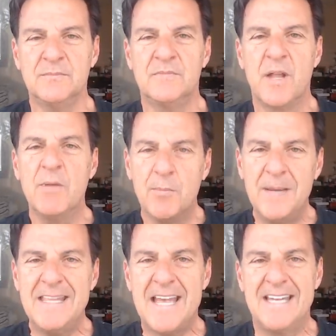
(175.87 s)
Let me
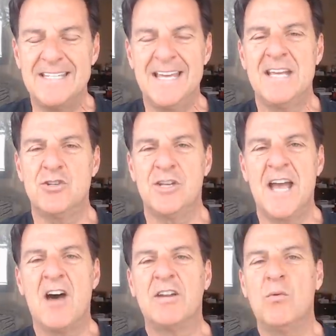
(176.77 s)
repeat that,
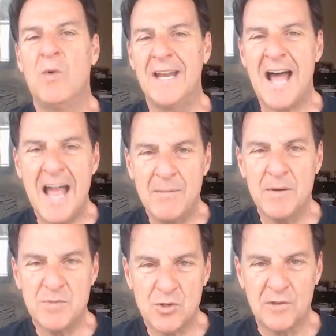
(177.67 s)
intentionality. What I'm
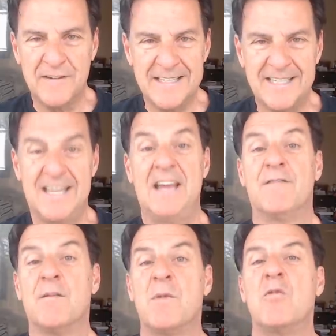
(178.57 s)
observing today
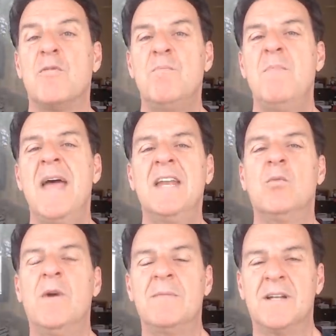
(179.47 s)
for both men and
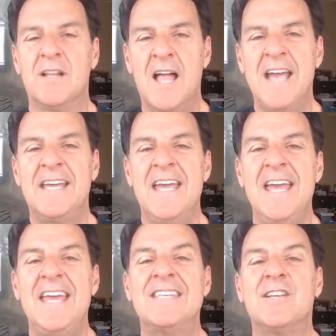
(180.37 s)
women alike
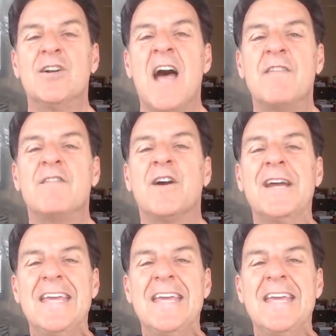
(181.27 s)
is they're not very